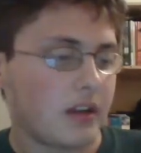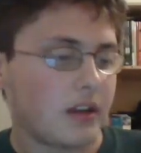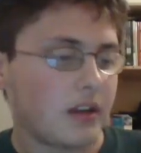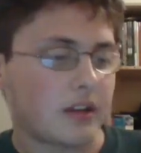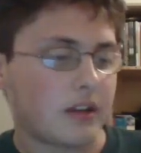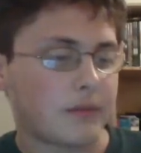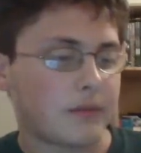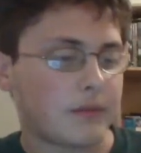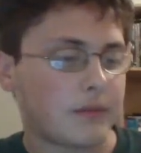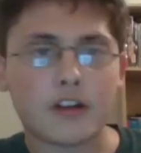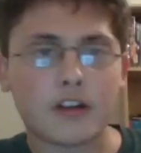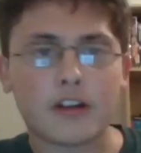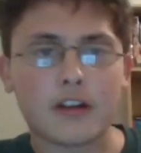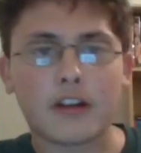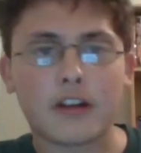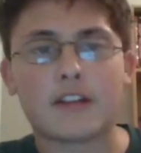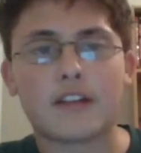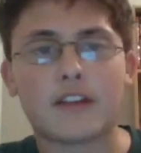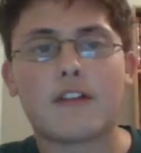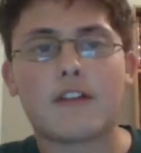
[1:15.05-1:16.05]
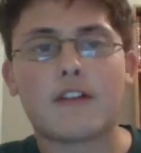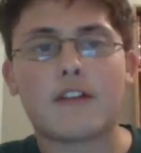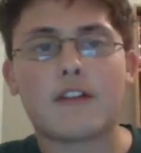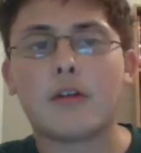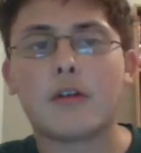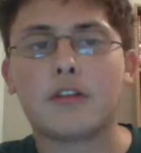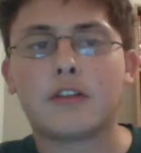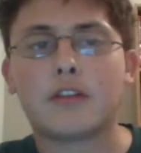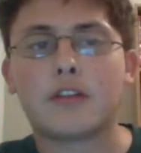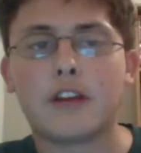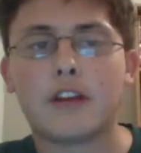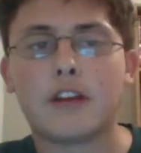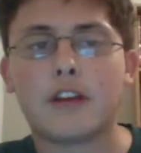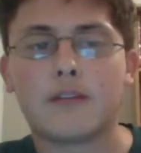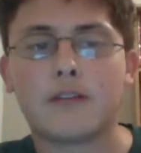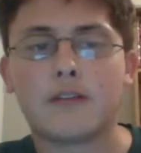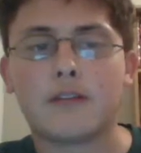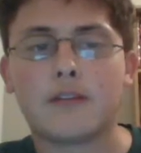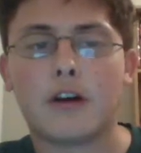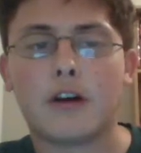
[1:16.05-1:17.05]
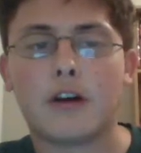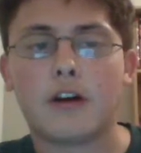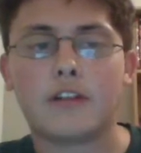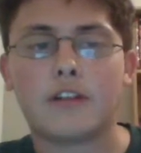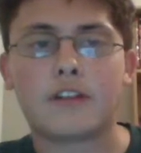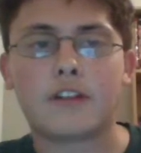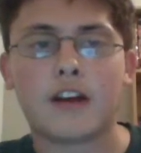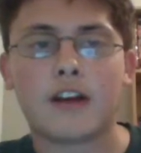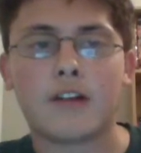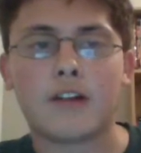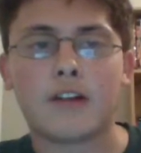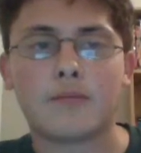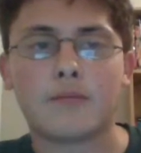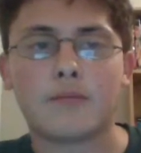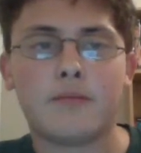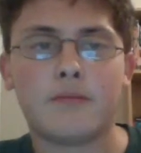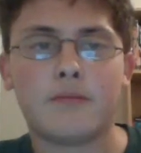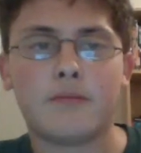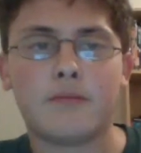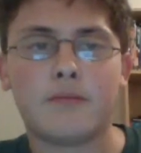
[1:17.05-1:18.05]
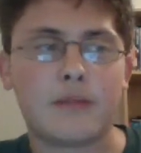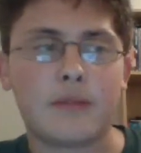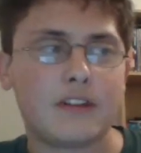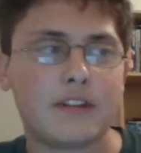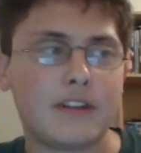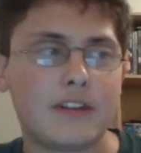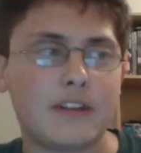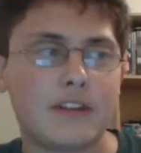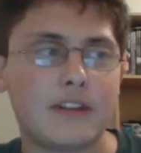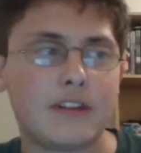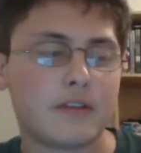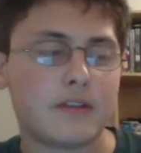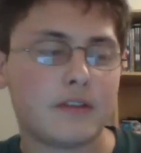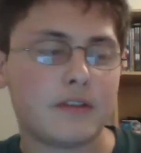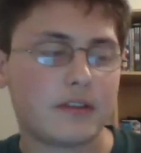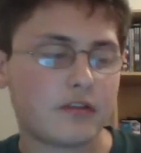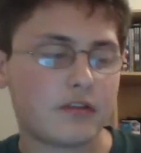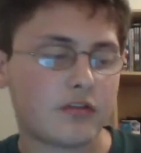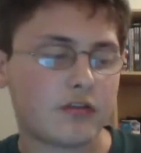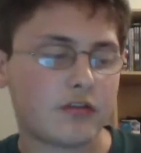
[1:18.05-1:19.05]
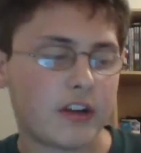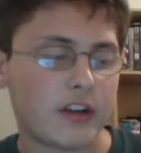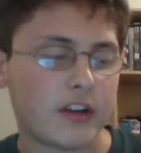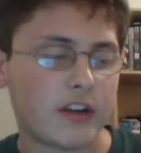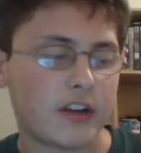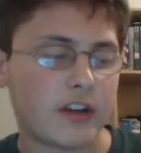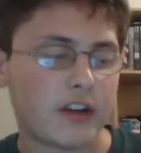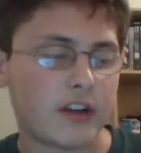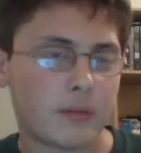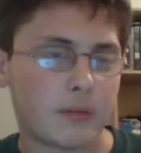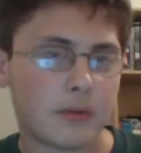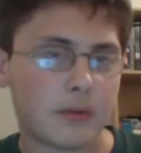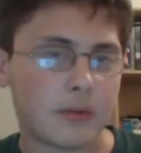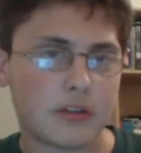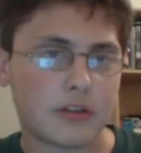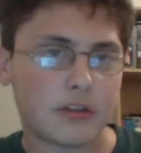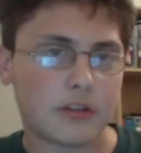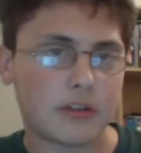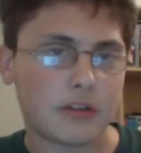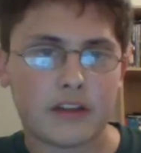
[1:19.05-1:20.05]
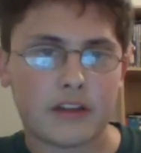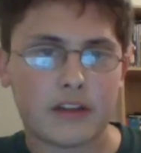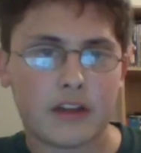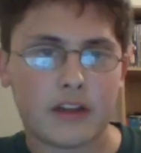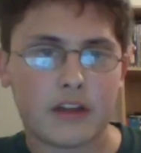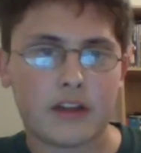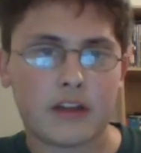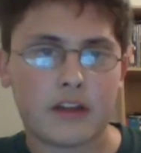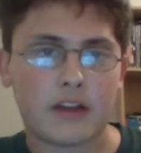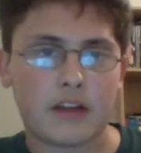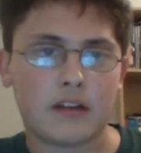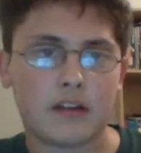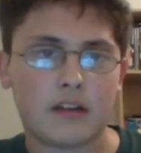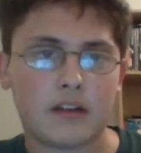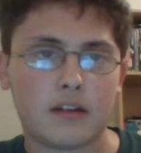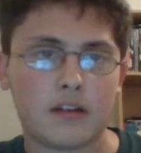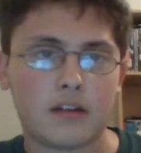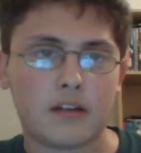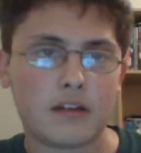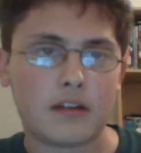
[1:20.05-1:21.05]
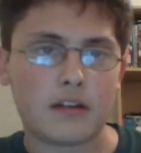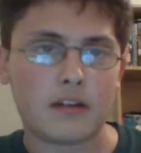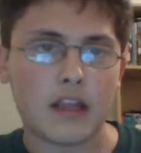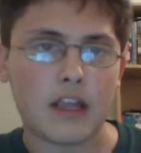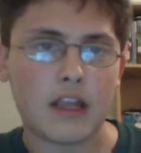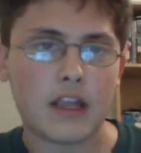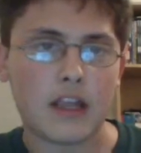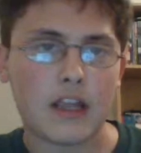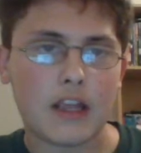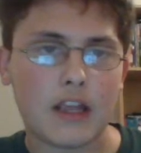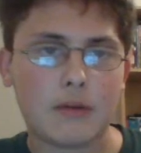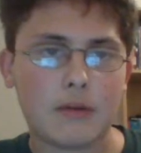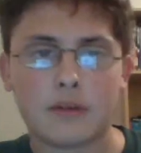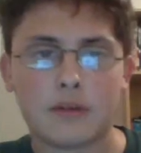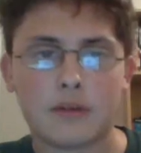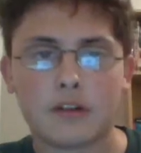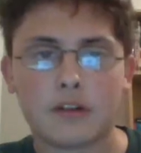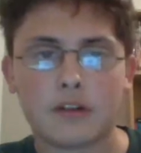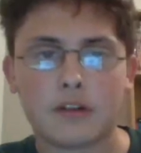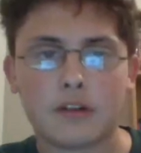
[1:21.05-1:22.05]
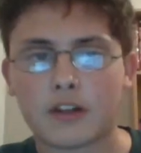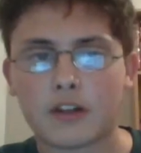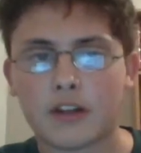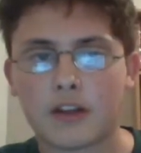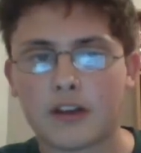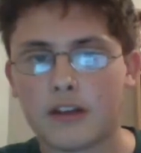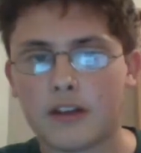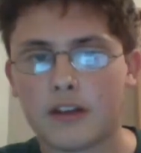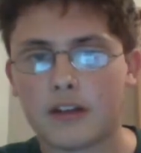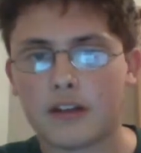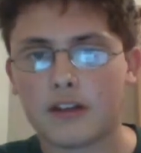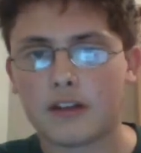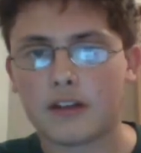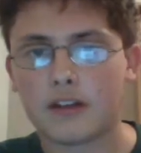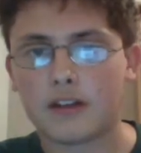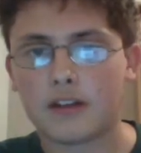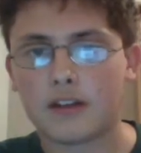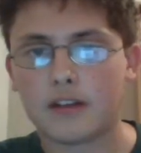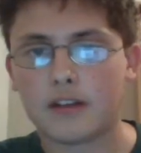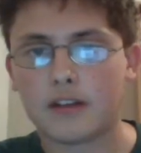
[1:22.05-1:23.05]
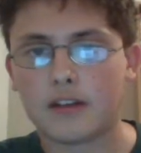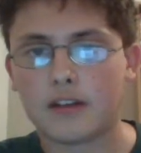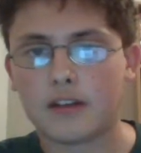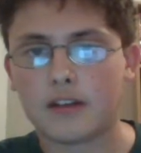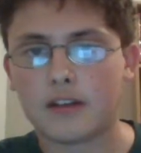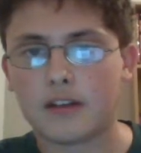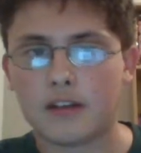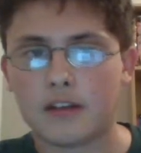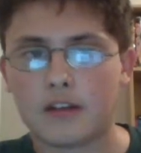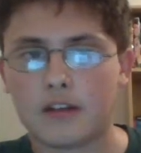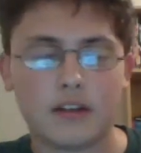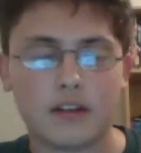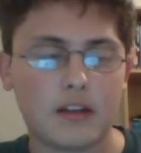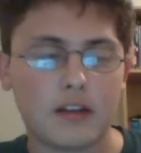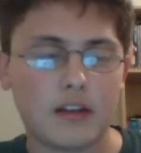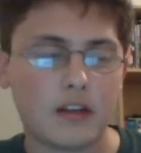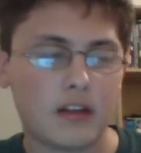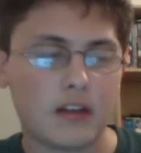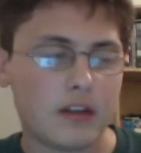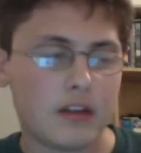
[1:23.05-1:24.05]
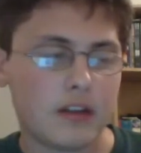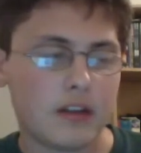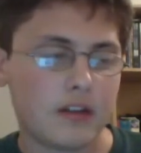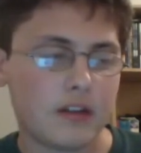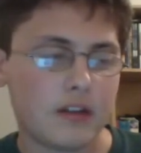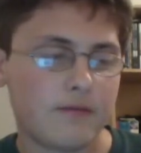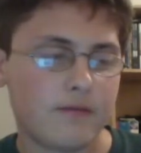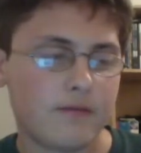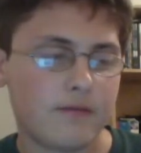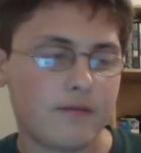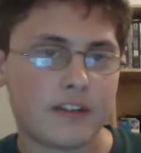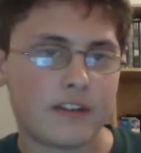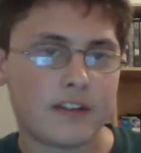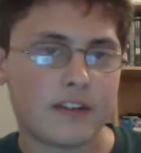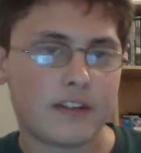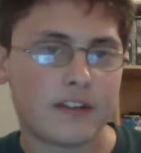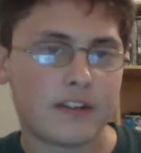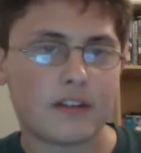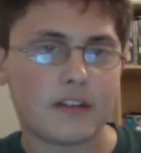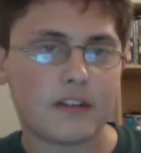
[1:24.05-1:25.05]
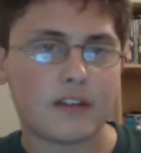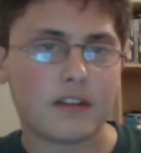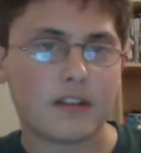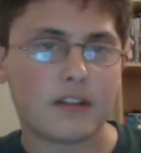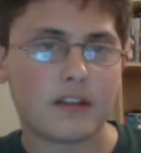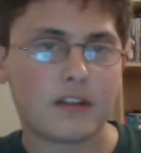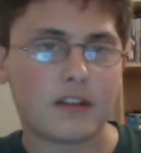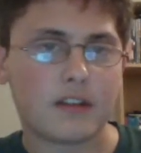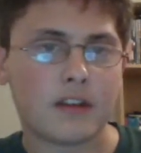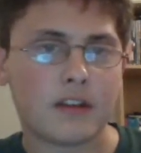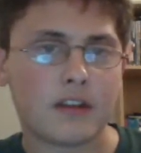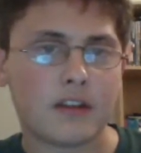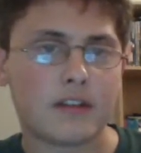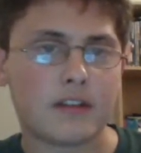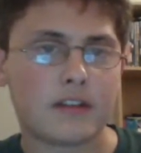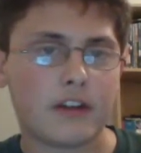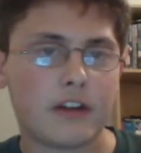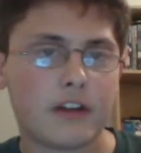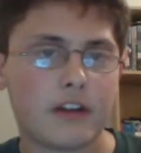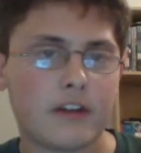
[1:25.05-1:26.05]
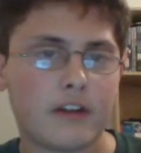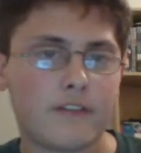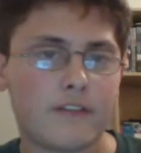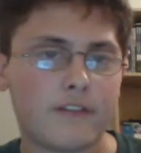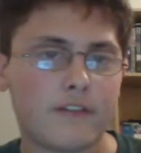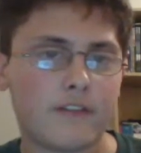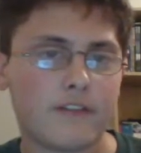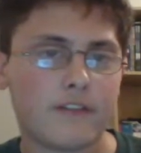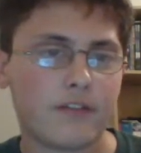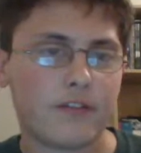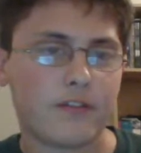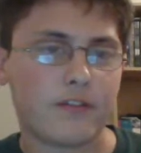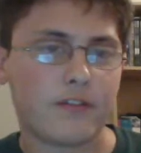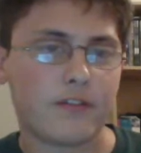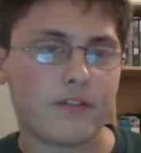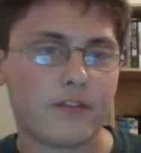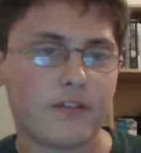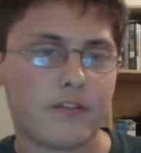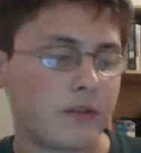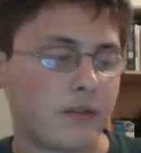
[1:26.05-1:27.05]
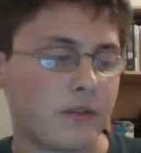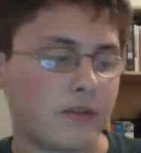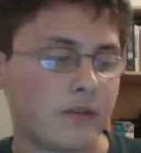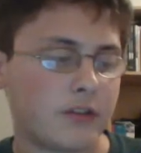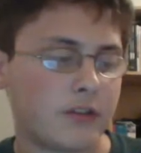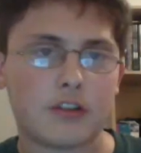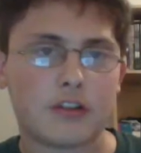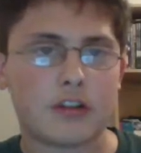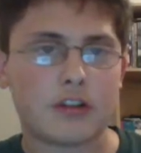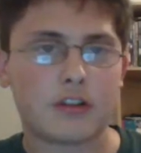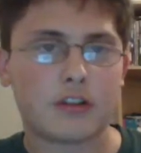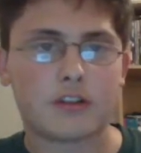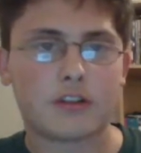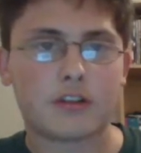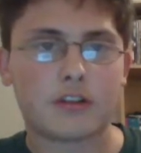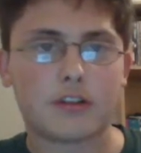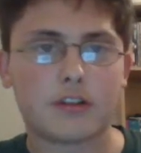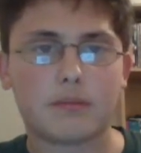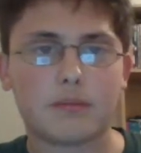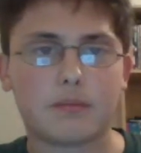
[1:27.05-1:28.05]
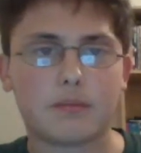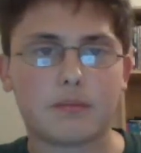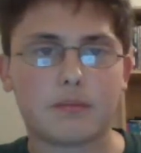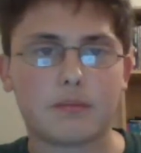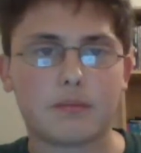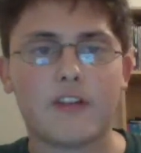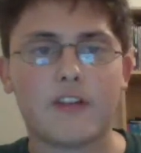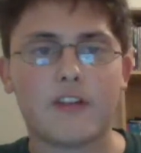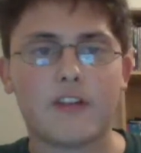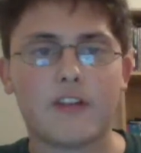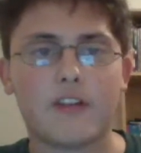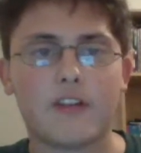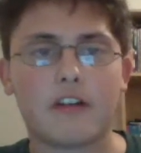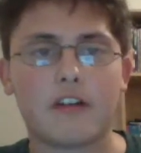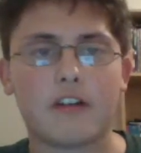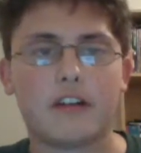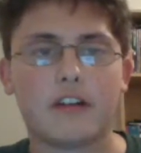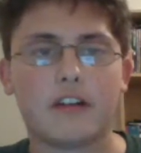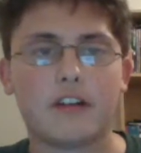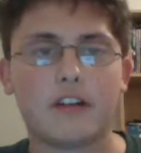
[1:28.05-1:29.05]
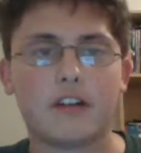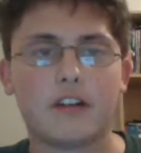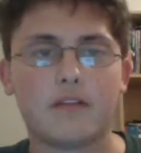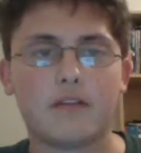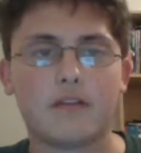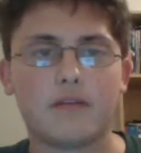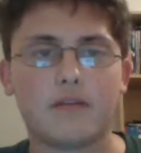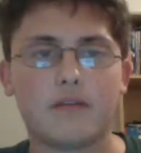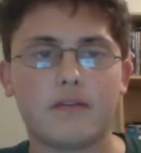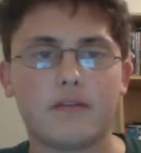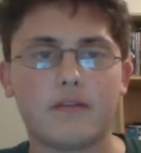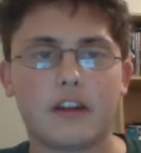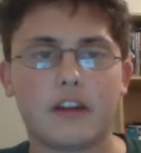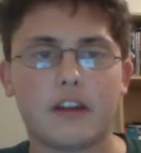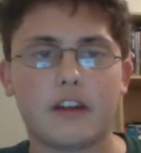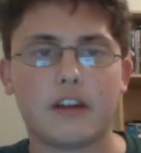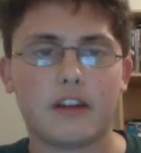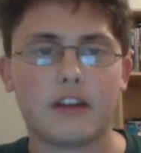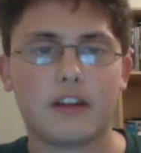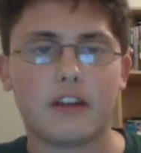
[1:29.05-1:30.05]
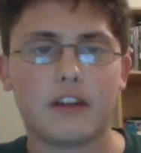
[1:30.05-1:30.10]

I'm sorry, guys, I haven't posted in months. I've been busy with trigonometry and AP computer science and physics and stuff. Junior year's very, very